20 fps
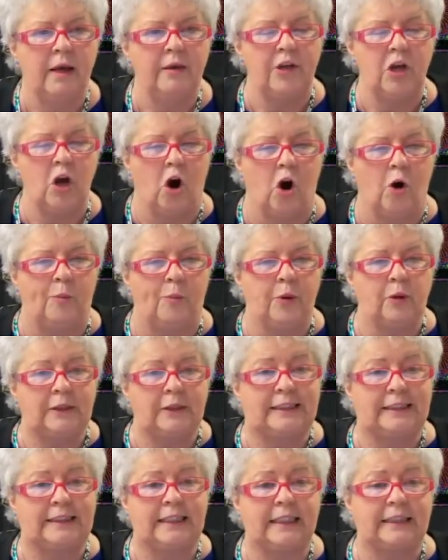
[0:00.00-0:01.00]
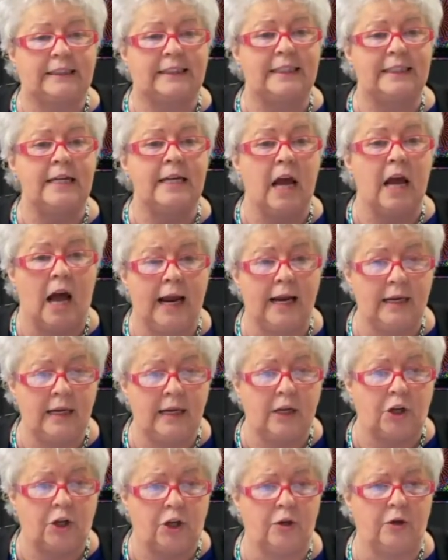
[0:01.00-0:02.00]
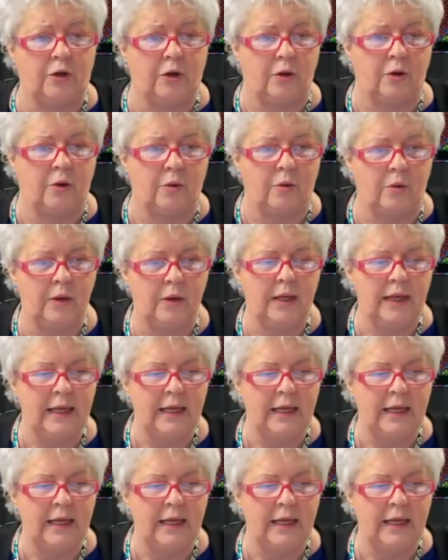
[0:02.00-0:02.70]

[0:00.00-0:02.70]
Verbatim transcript: the Opal 690Q